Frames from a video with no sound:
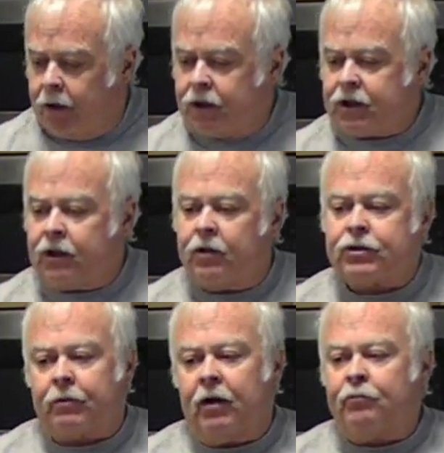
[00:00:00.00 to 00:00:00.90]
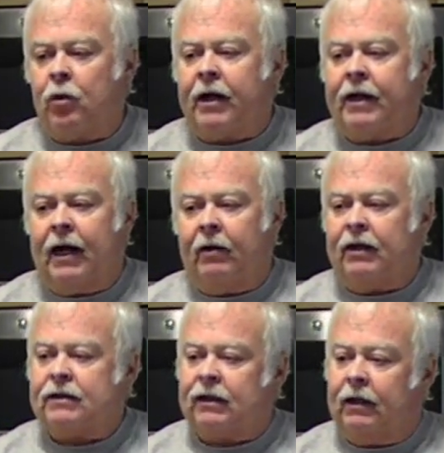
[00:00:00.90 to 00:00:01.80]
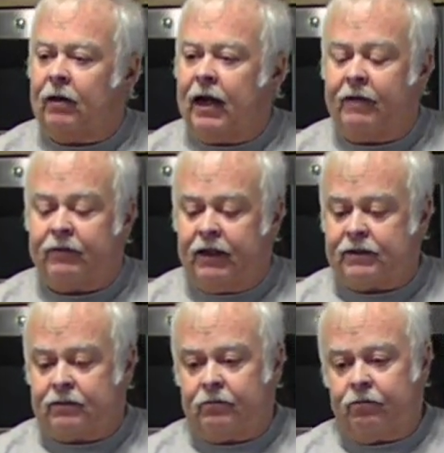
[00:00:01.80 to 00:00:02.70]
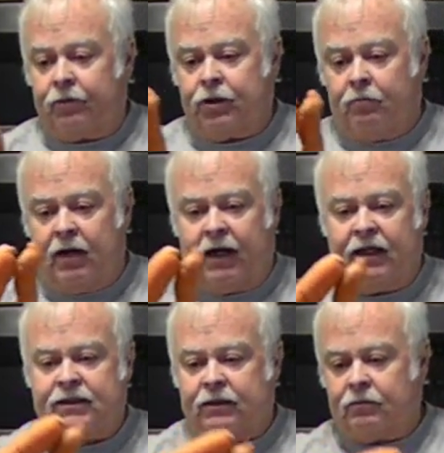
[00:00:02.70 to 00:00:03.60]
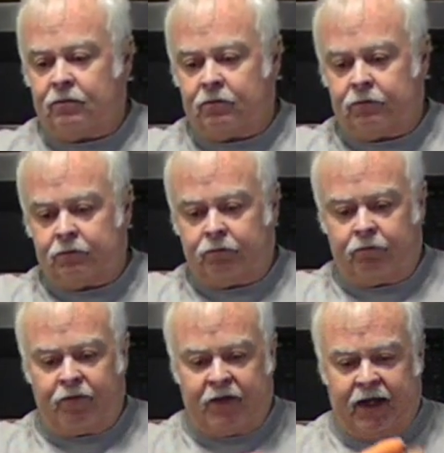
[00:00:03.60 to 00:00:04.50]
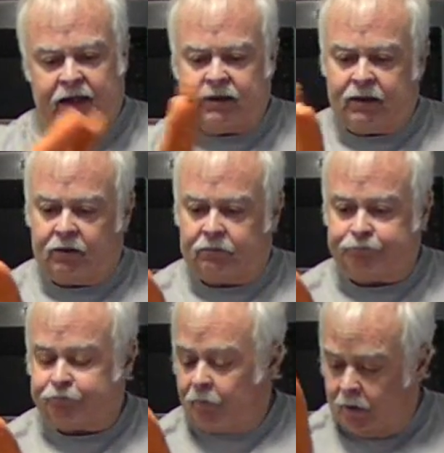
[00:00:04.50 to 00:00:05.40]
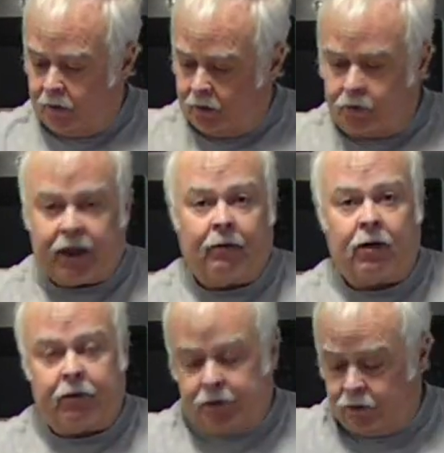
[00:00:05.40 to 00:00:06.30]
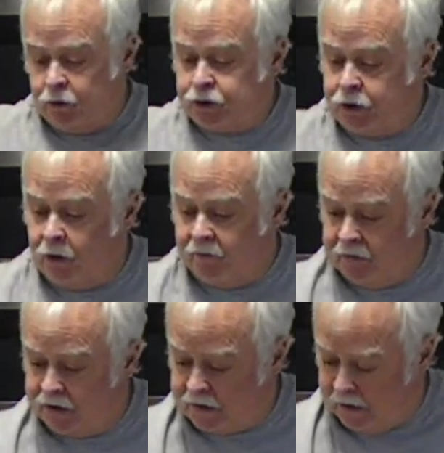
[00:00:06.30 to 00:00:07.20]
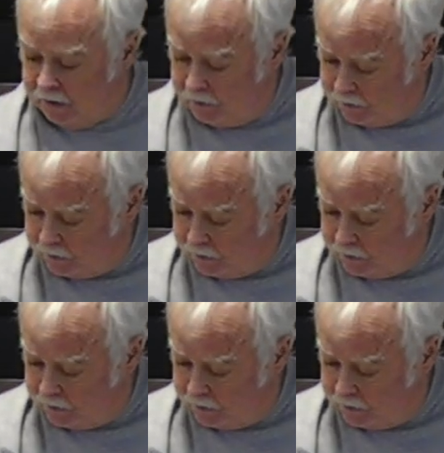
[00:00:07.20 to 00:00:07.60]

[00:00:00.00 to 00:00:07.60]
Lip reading: You should use 3 or 4 carrots. I have these humongous things that I'm going to use 2 of them instead.